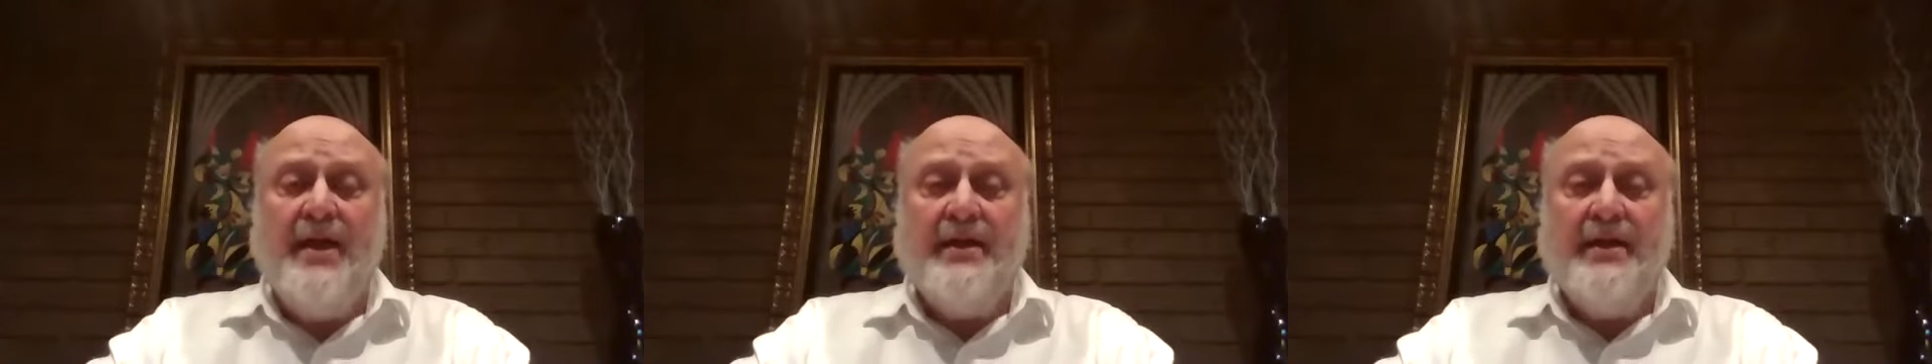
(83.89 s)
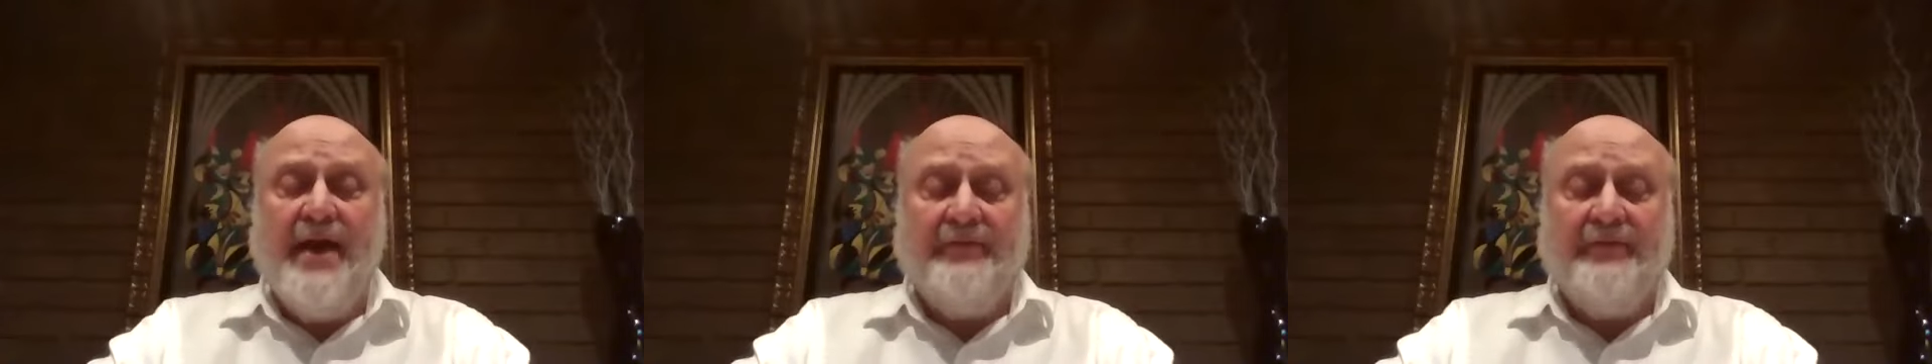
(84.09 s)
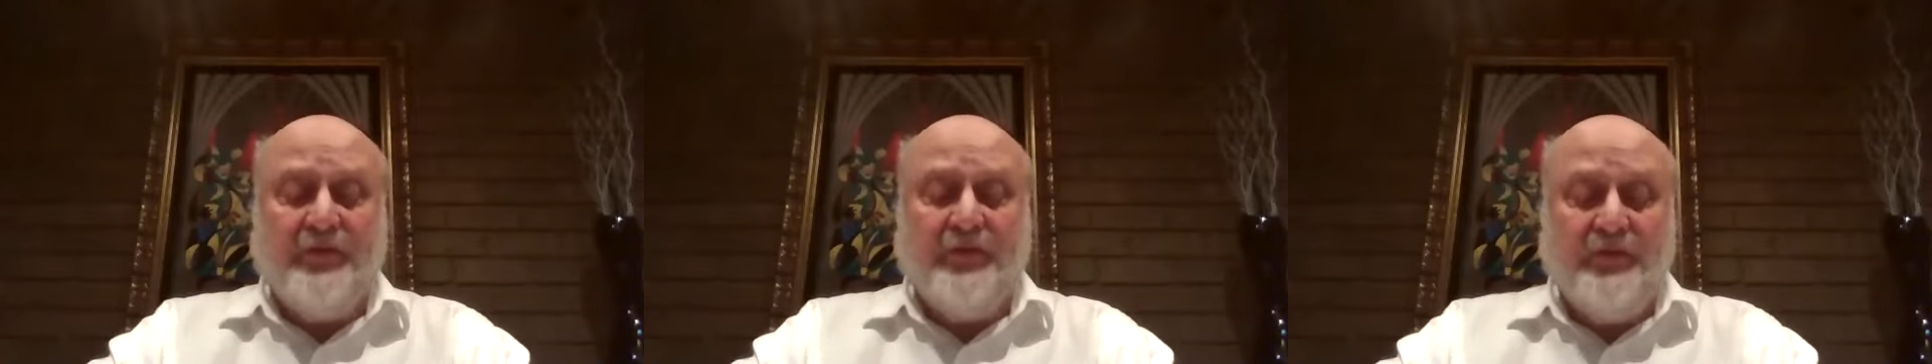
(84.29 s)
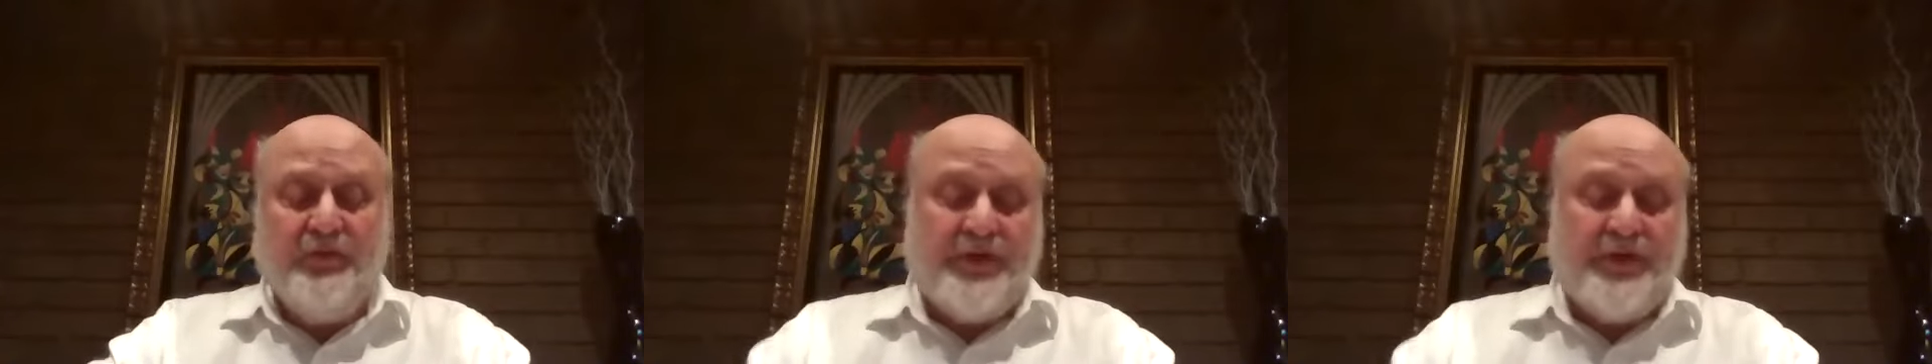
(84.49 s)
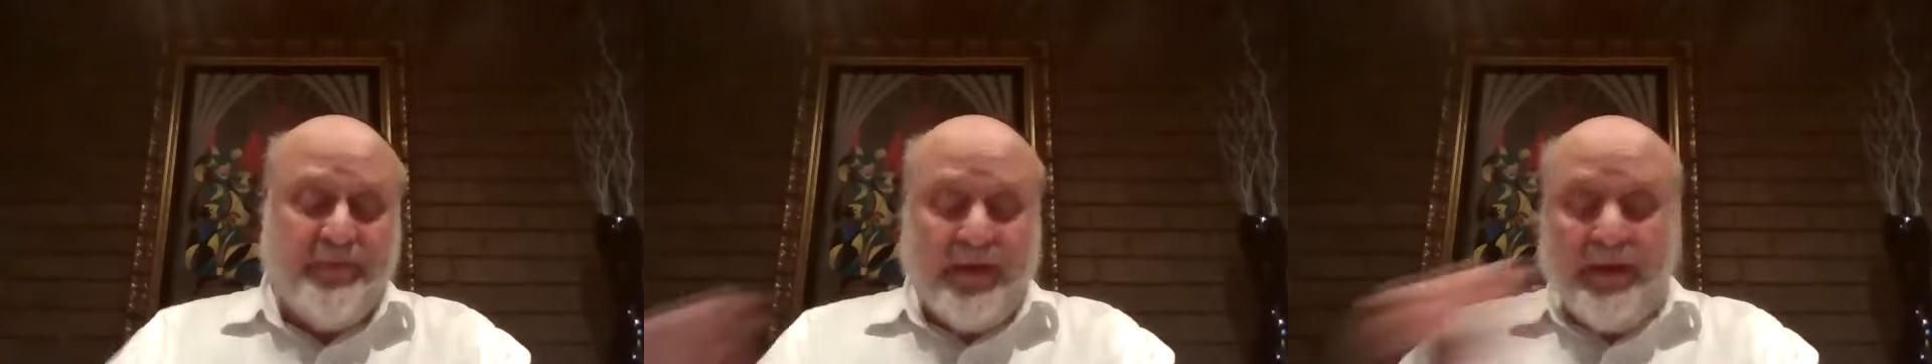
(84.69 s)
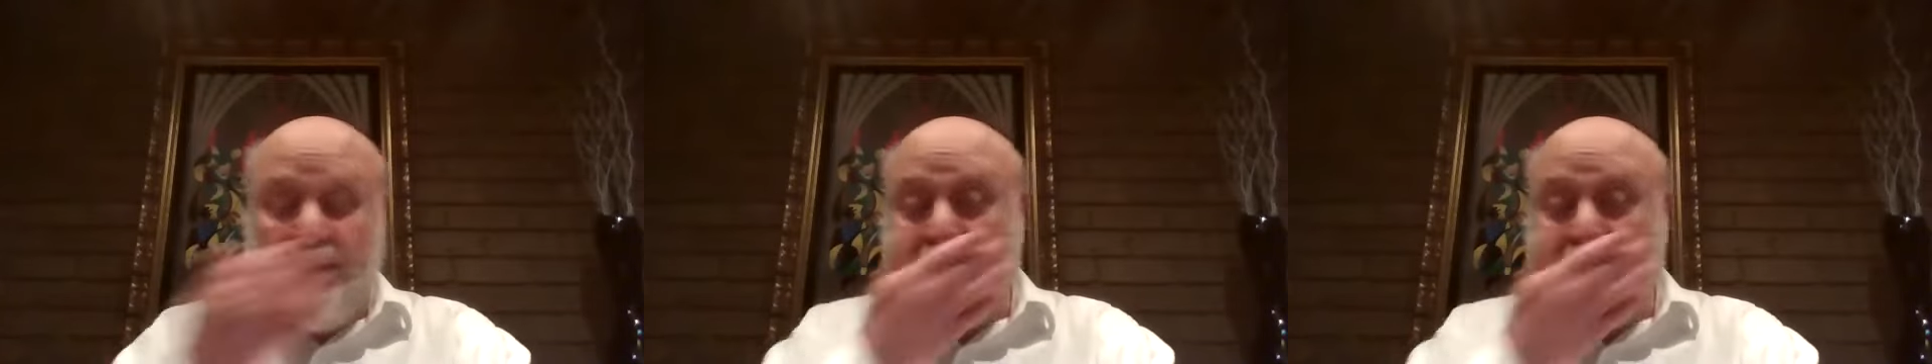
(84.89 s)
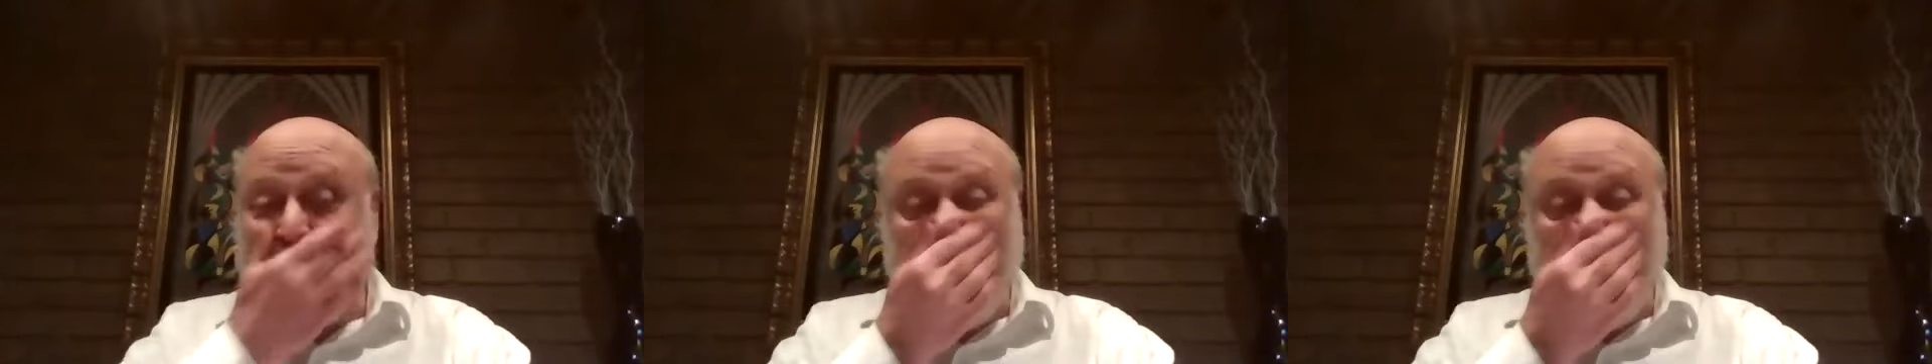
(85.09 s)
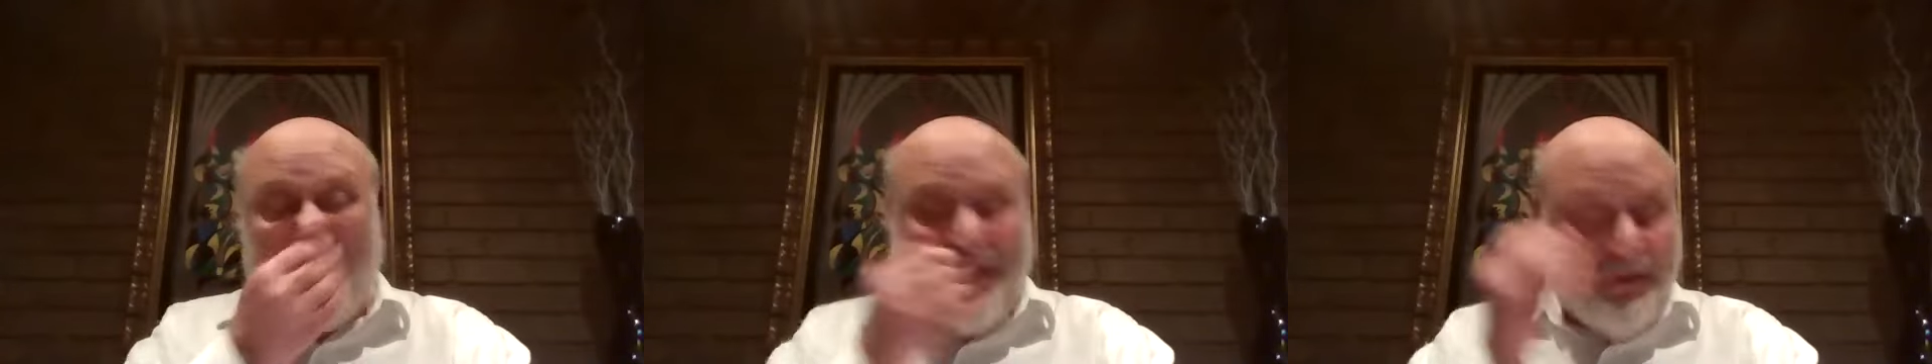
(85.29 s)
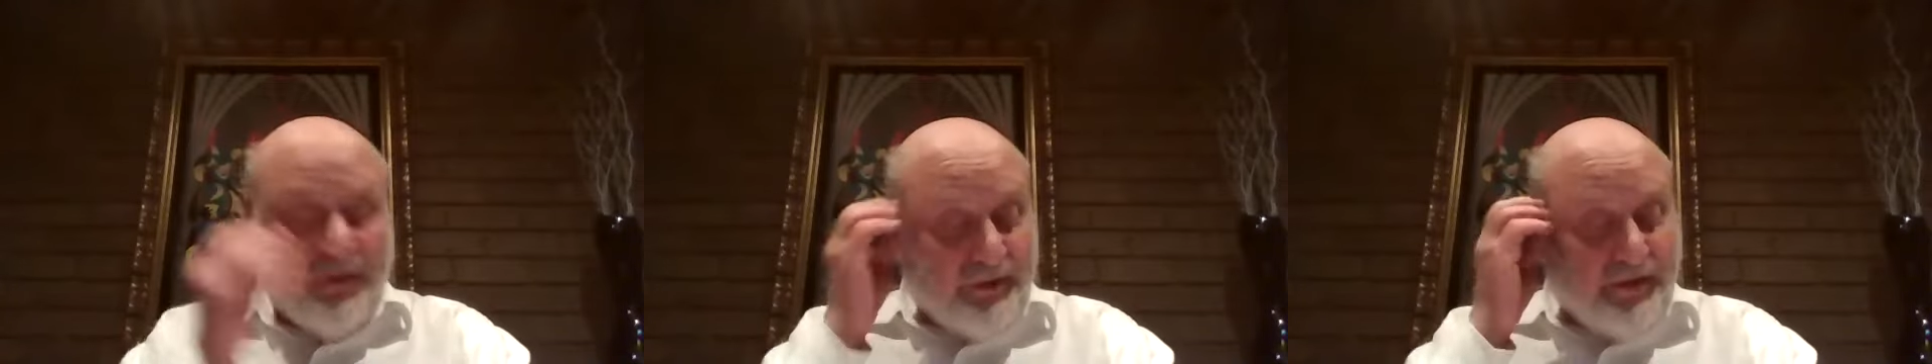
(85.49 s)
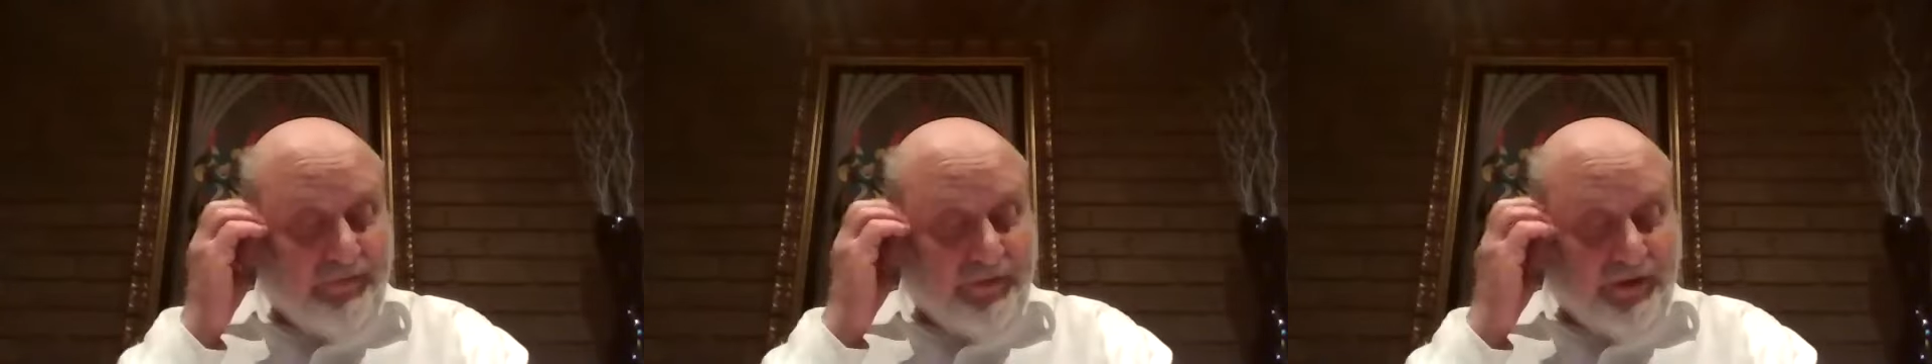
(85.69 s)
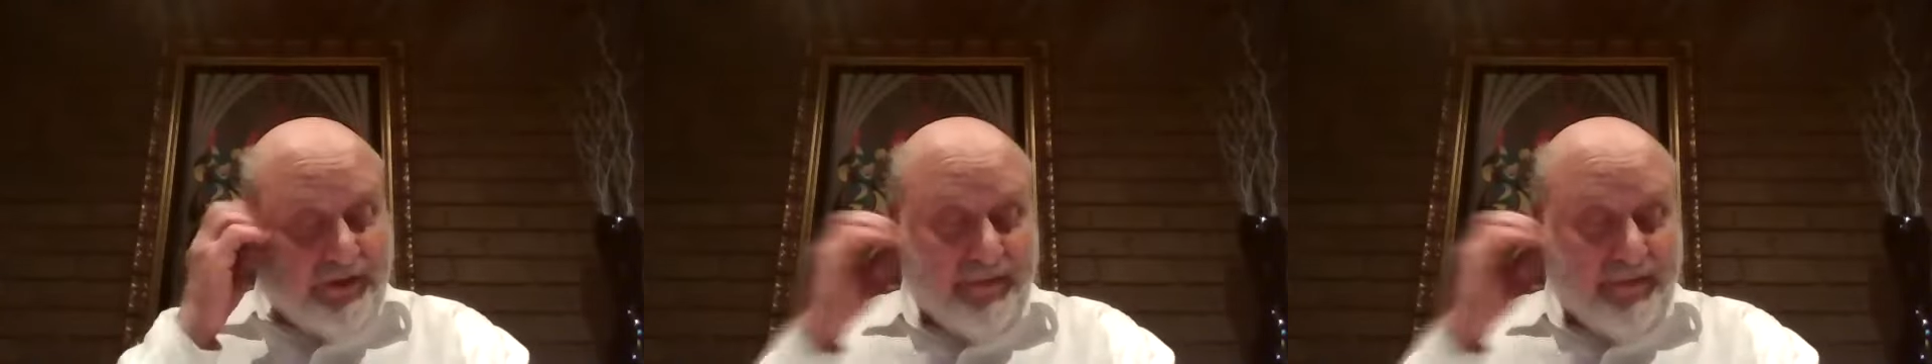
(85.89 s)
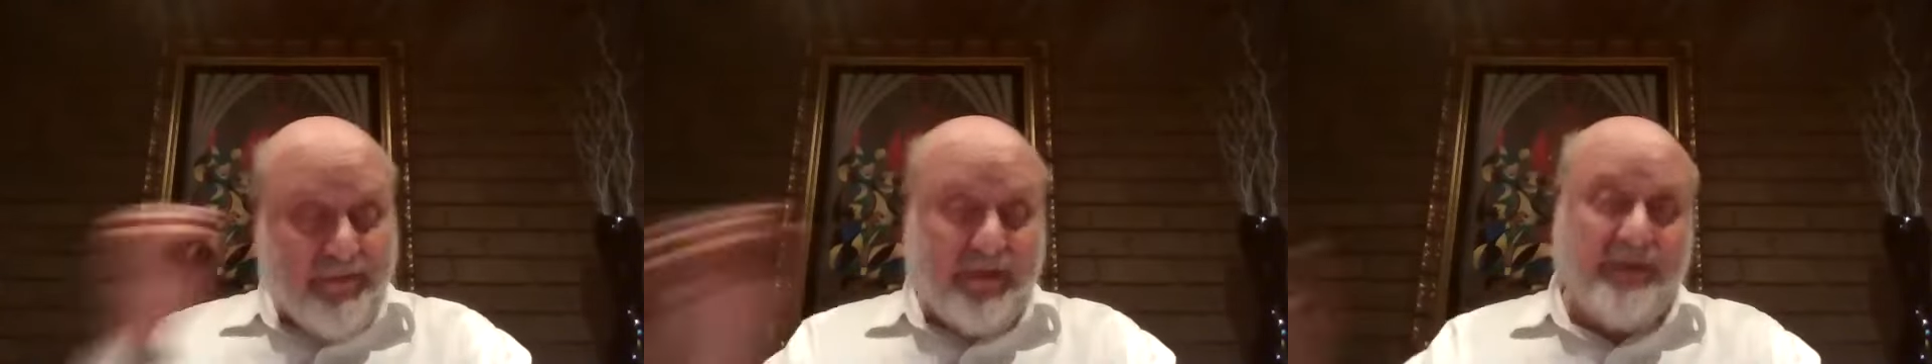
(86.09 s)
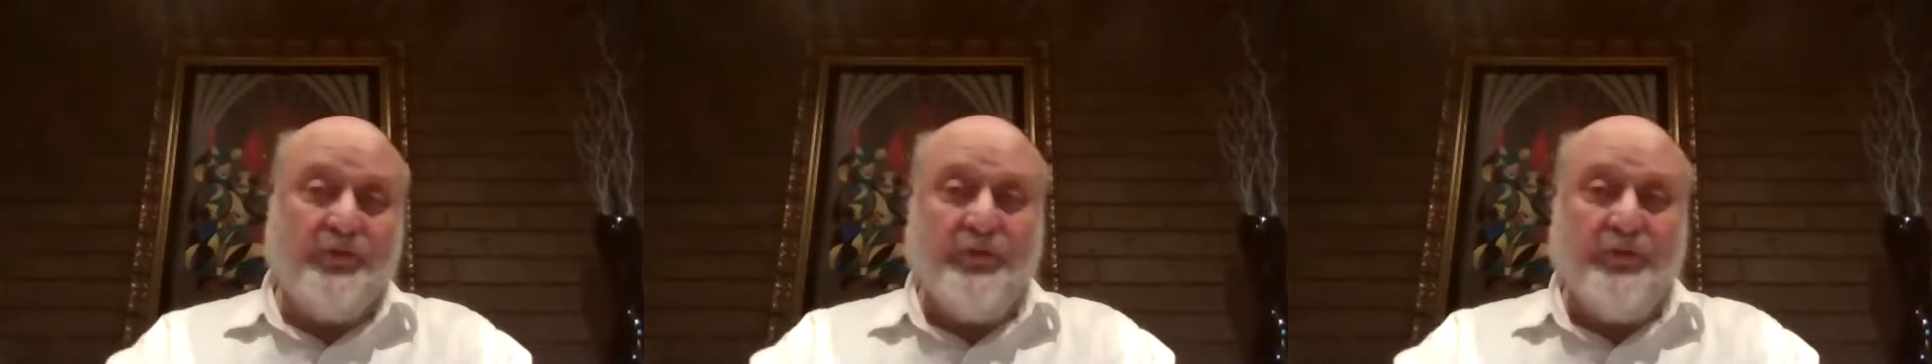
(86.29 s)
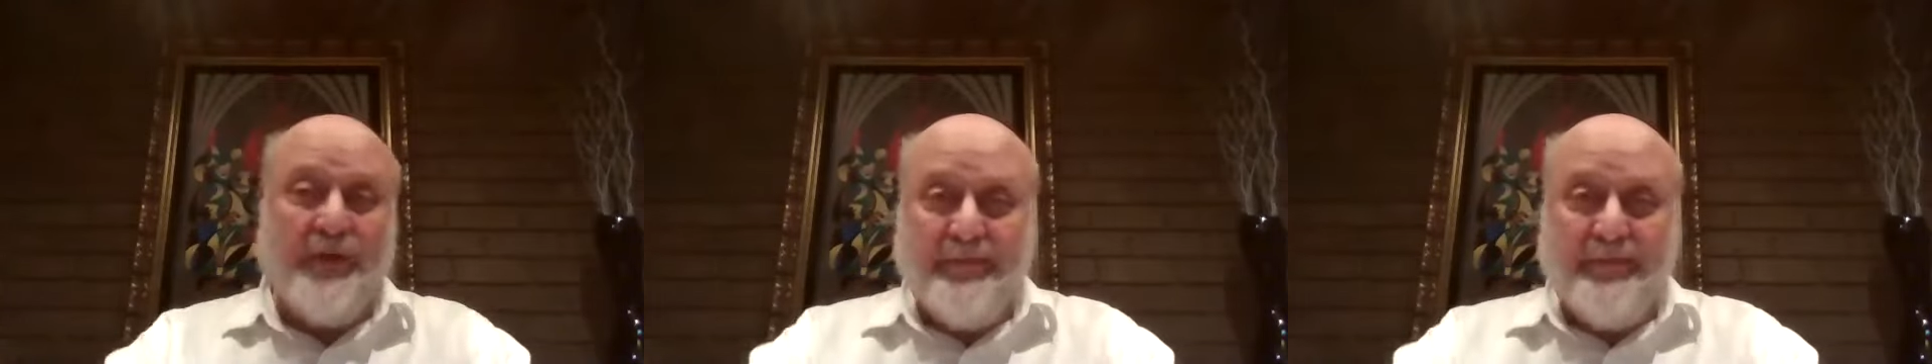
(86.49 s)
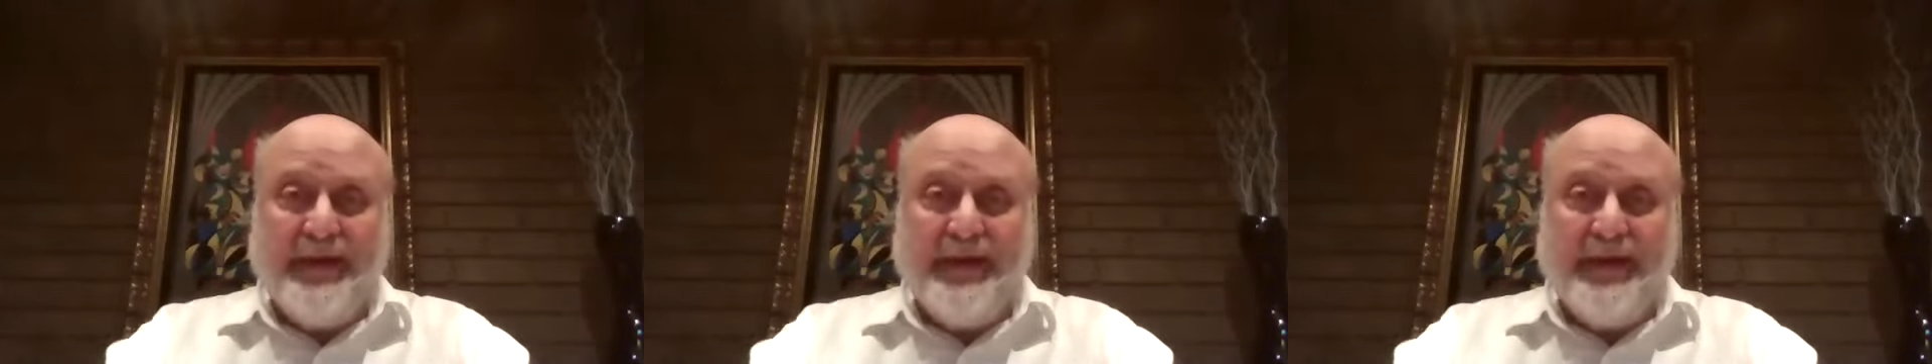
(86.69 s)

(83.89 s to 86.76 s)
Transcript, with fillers: you have to do something to lift it or something to uh,